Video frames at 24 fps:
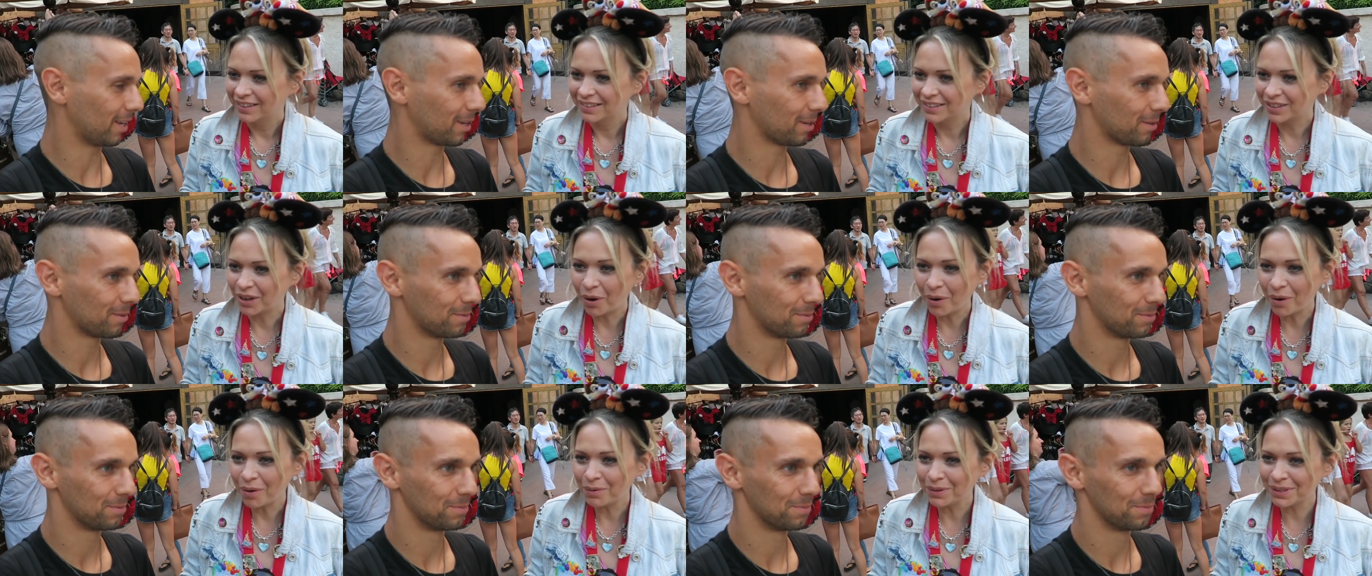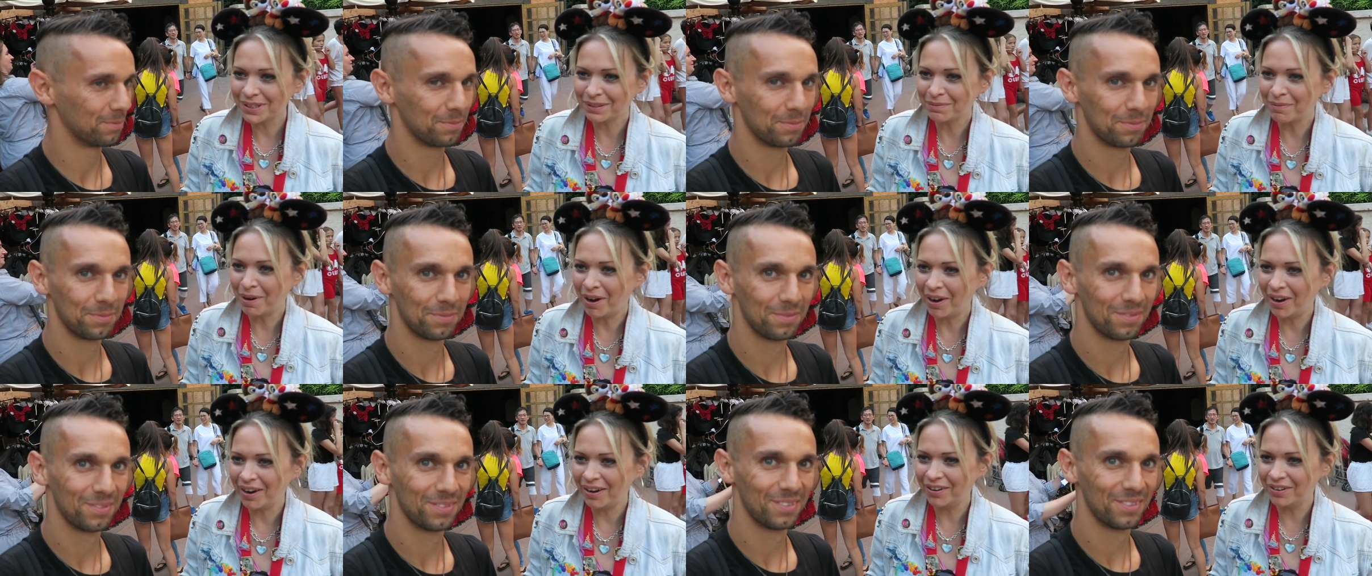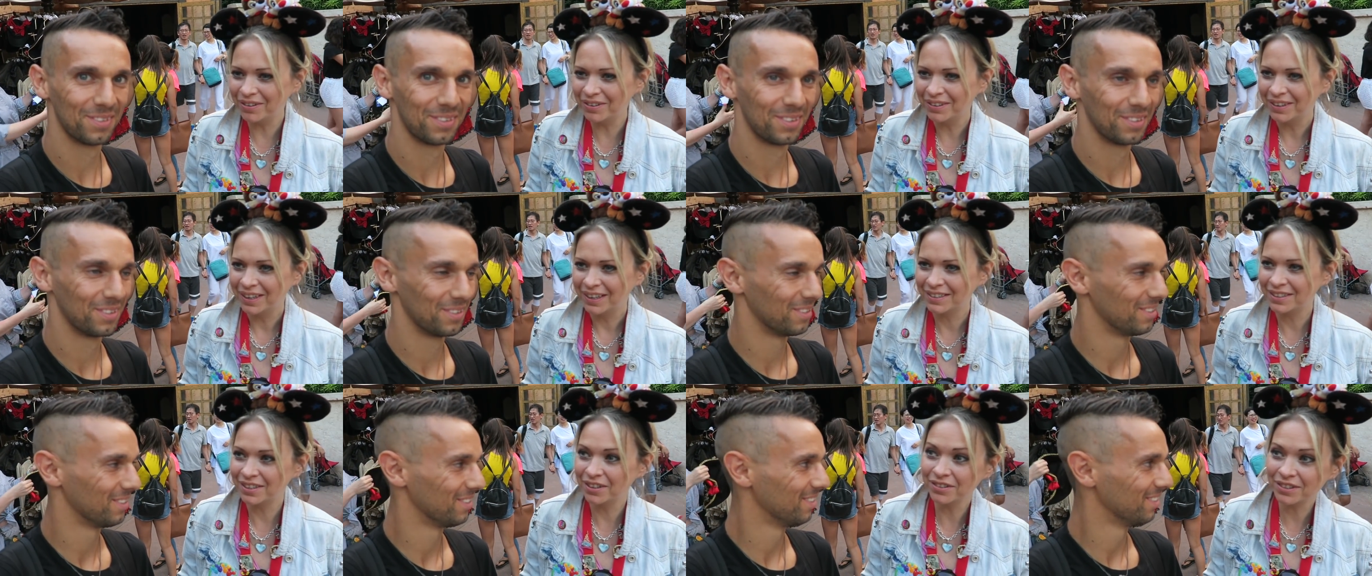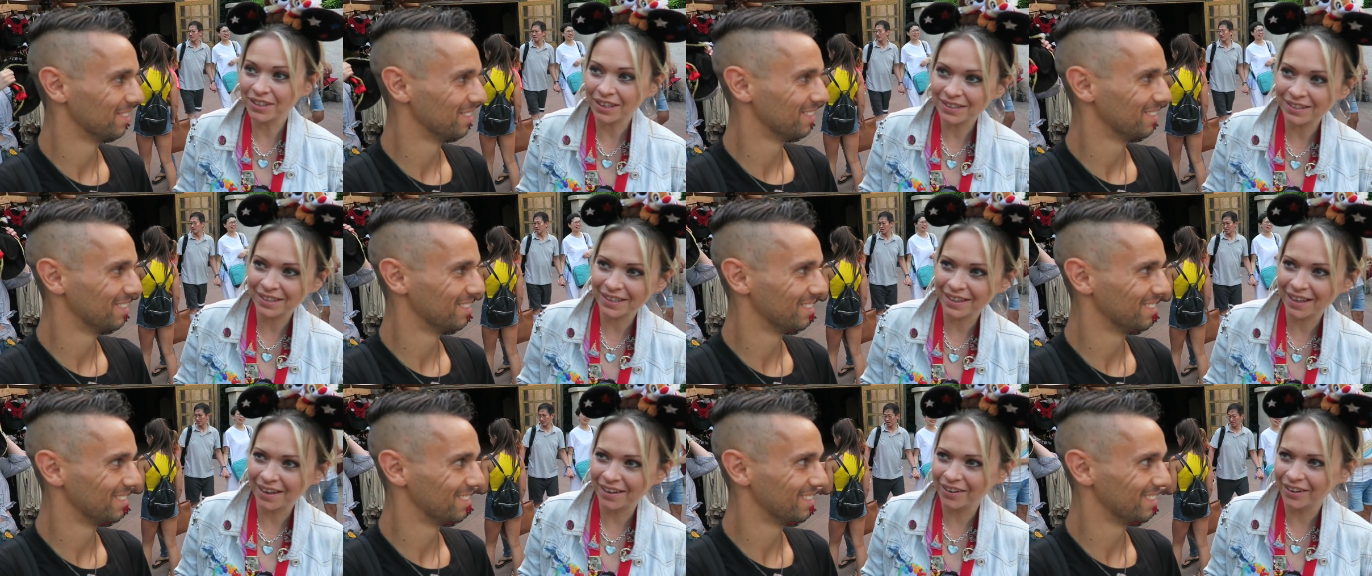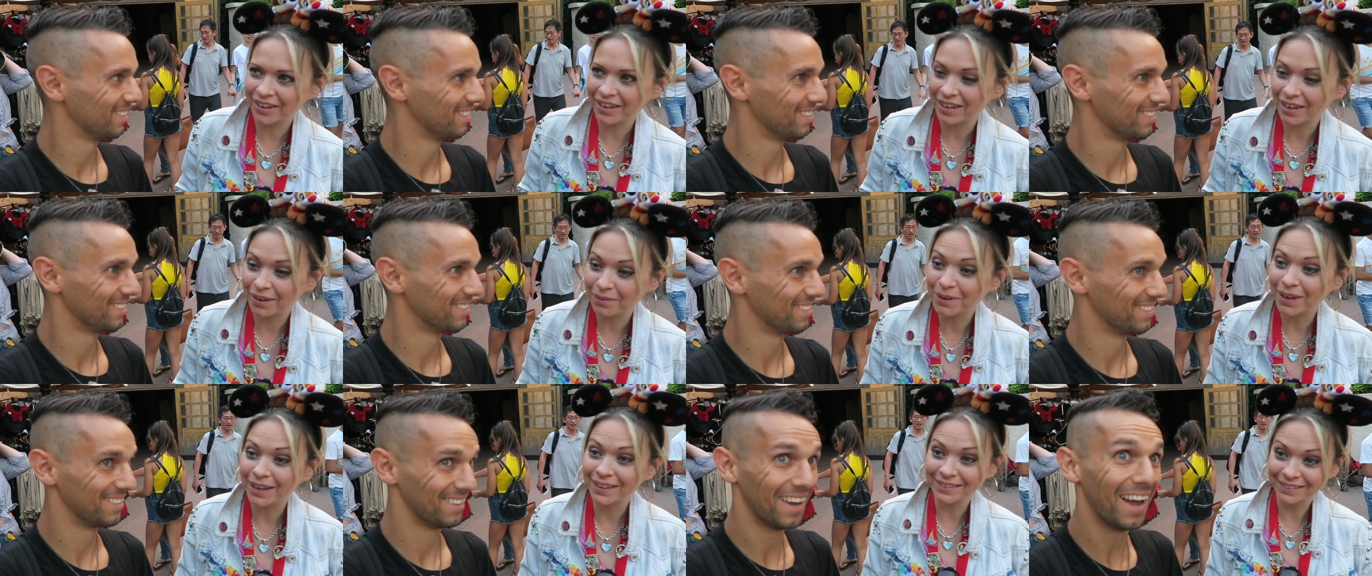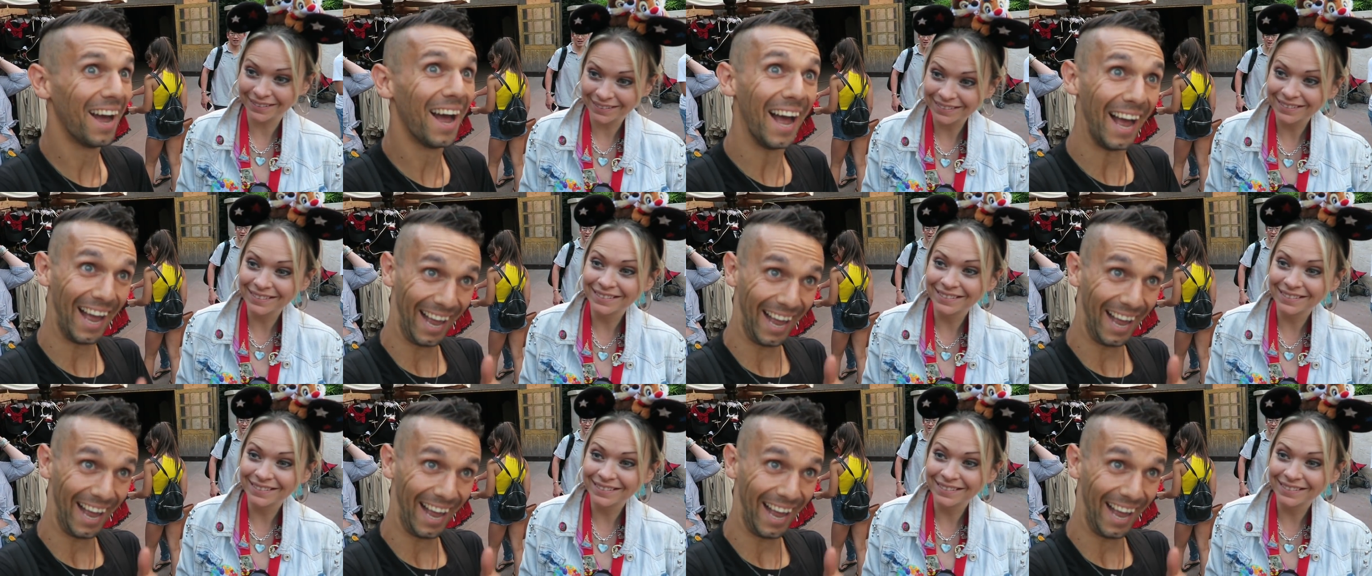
Speaker 1: is like. So I always smile. As soon as I see they're looking, I'm like,